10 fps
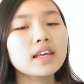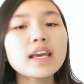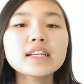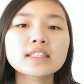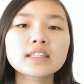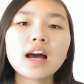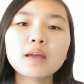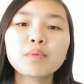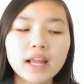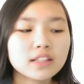Yes,
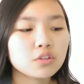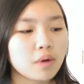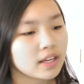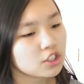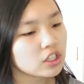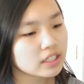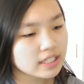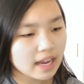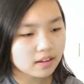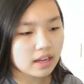I plan to. I
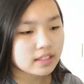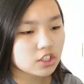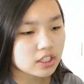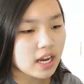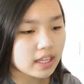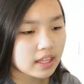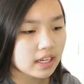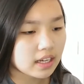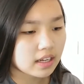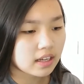just got
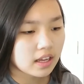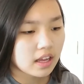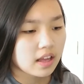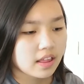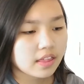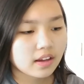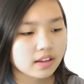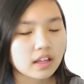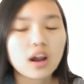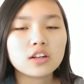the
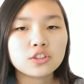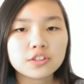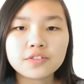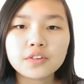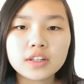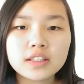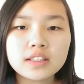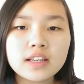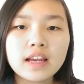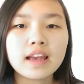launcher for it,